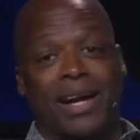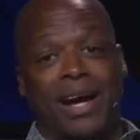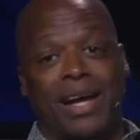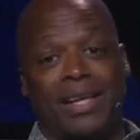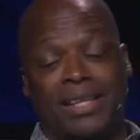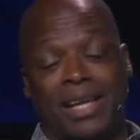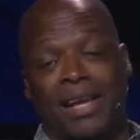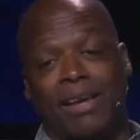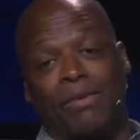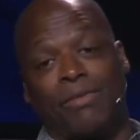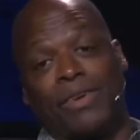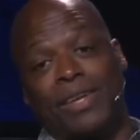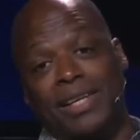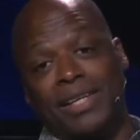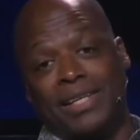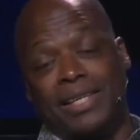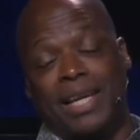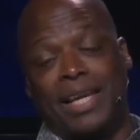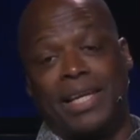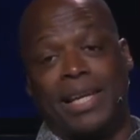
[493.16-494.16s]
I think if
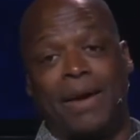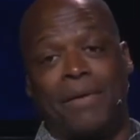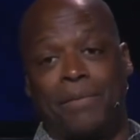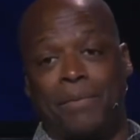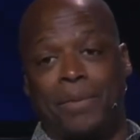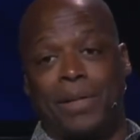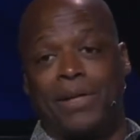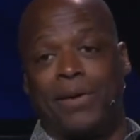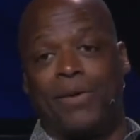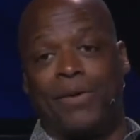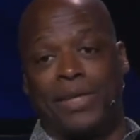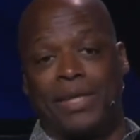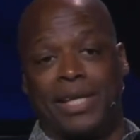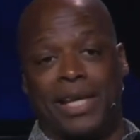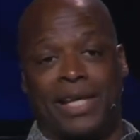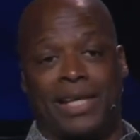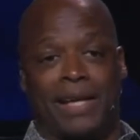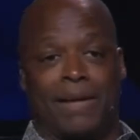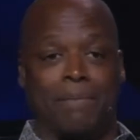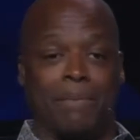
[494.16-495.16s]
anything, that would be the only
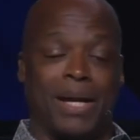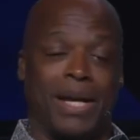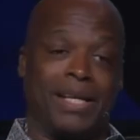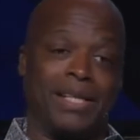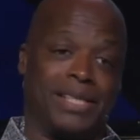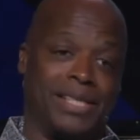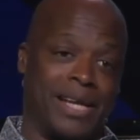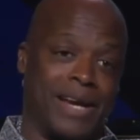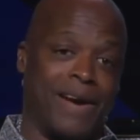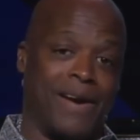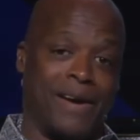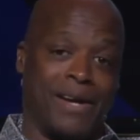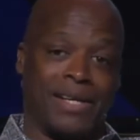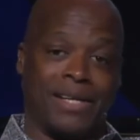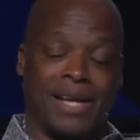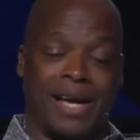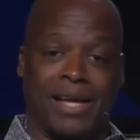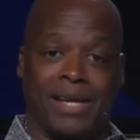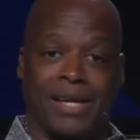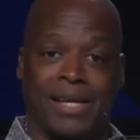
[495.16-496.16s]
thing that made
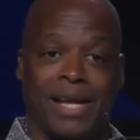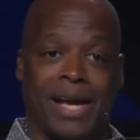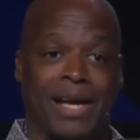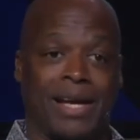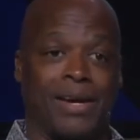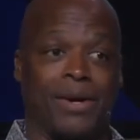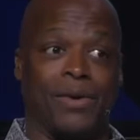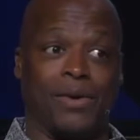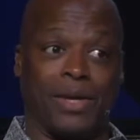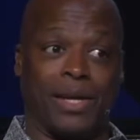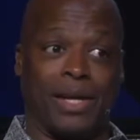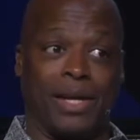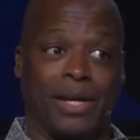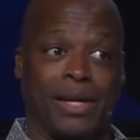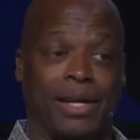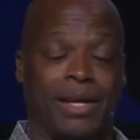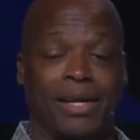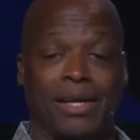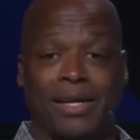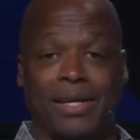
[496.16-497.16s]
Jared kind of like,
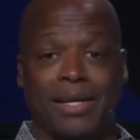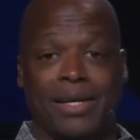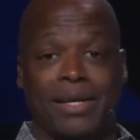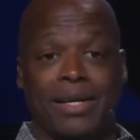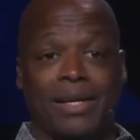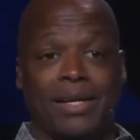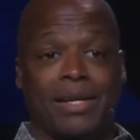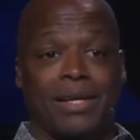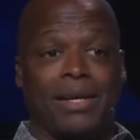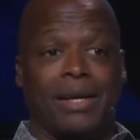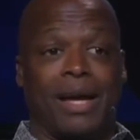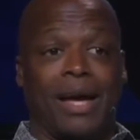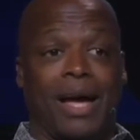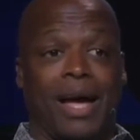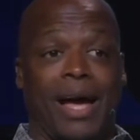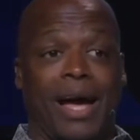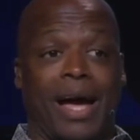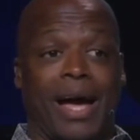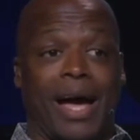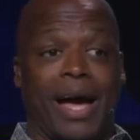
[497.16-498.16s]
okay,
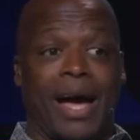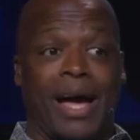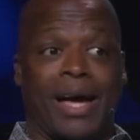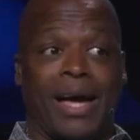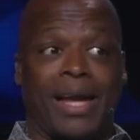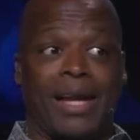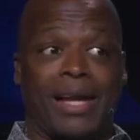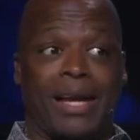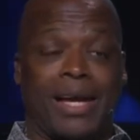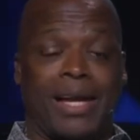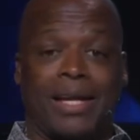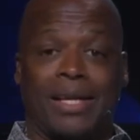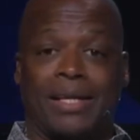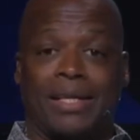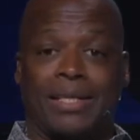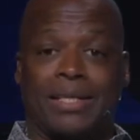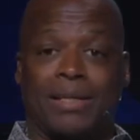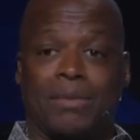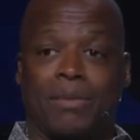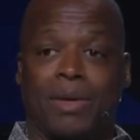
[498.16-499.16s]
I gotta gotta
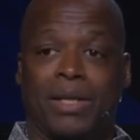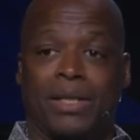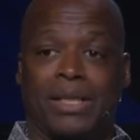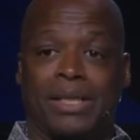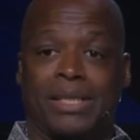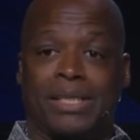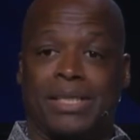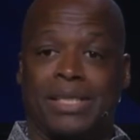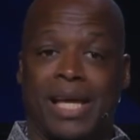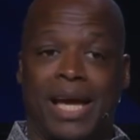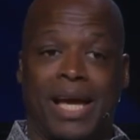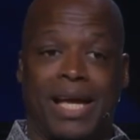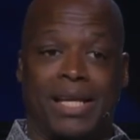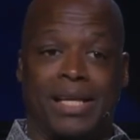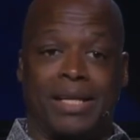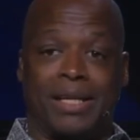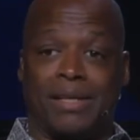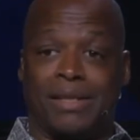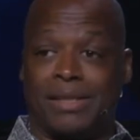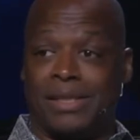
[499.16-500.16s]
get some
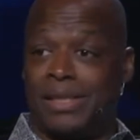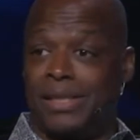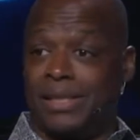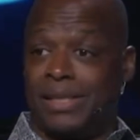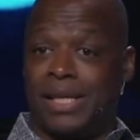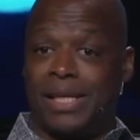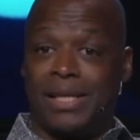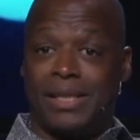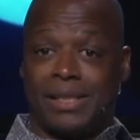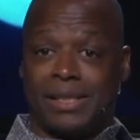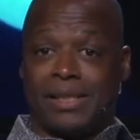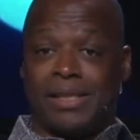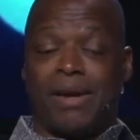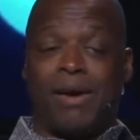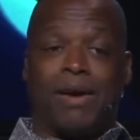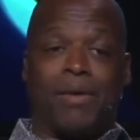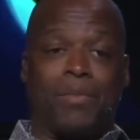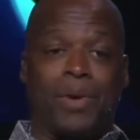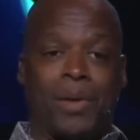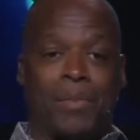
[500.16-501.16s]
understanding because these kids are
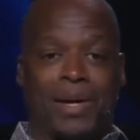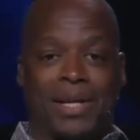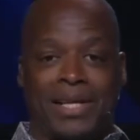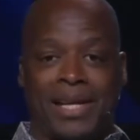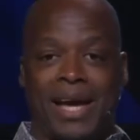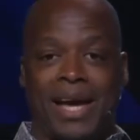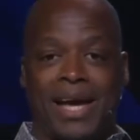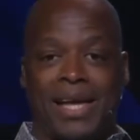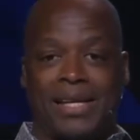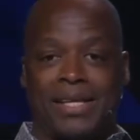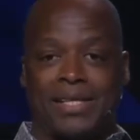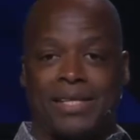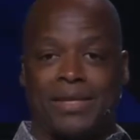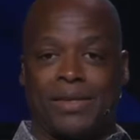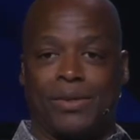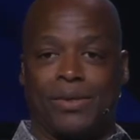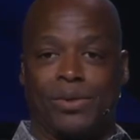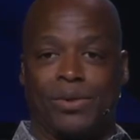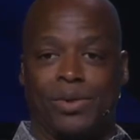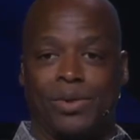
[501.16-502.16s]
talking about my dad at
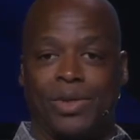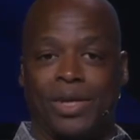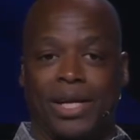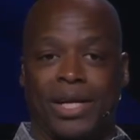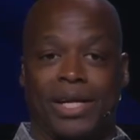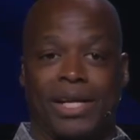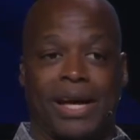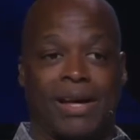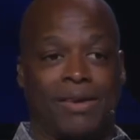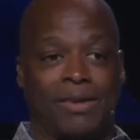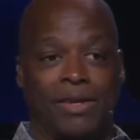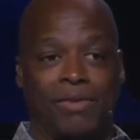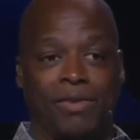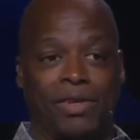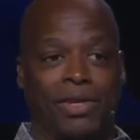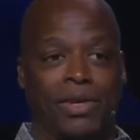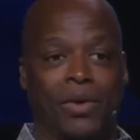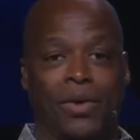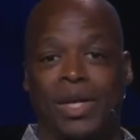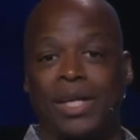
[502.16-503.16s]
school, and I don't
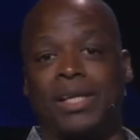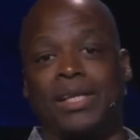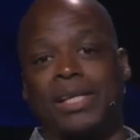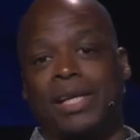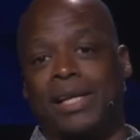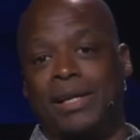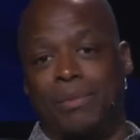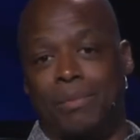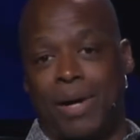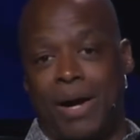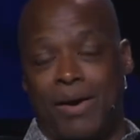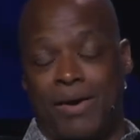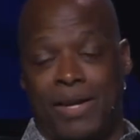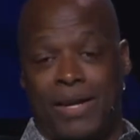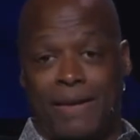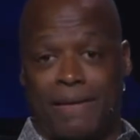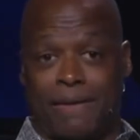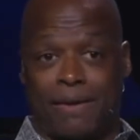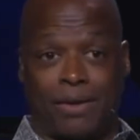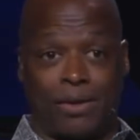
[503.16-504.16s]
even know anything about
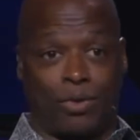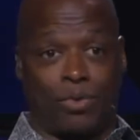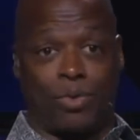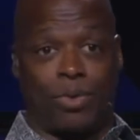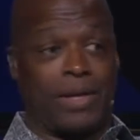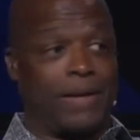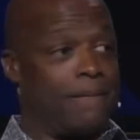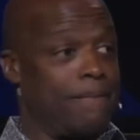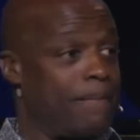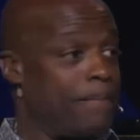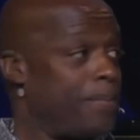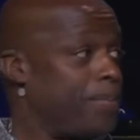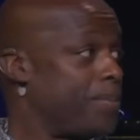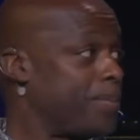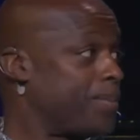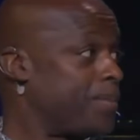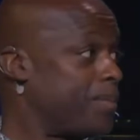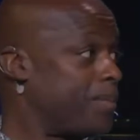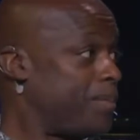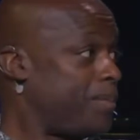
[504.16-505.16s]
it. That did make it
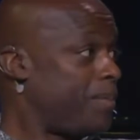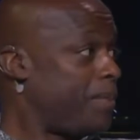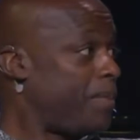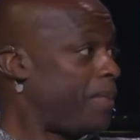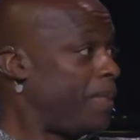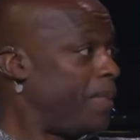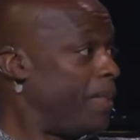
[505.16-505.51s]
difficult,